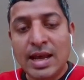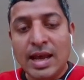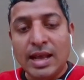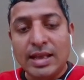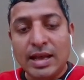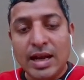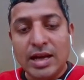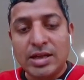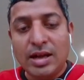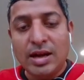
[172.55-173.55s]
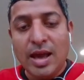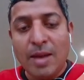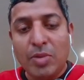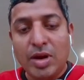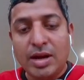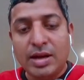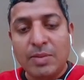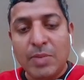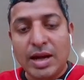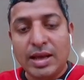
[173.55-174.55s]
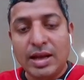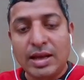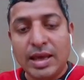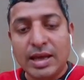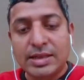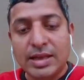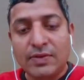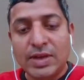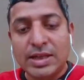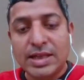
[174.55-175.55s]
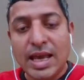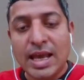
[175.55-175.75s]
and the National Ambulatory Medical Care Surveys